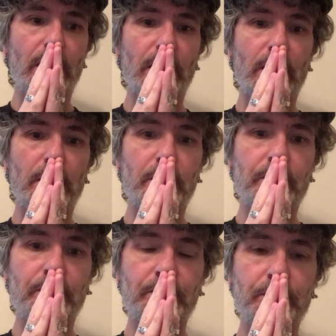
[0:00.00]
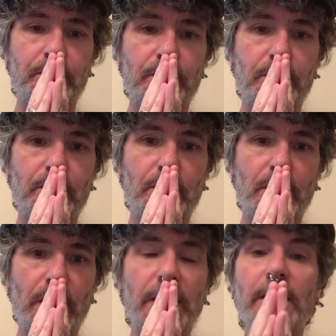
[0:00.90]
And
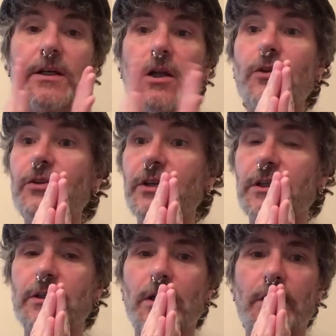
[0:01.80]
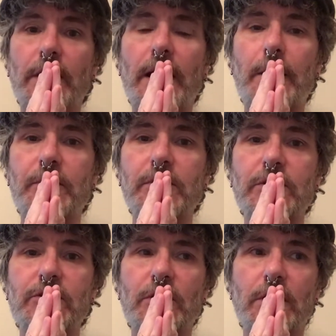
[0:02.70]
then another thing that happened
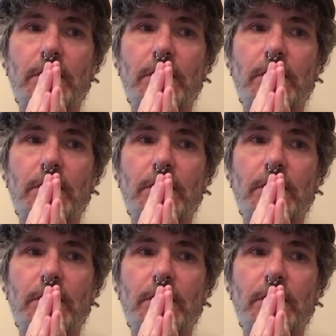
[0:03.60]
is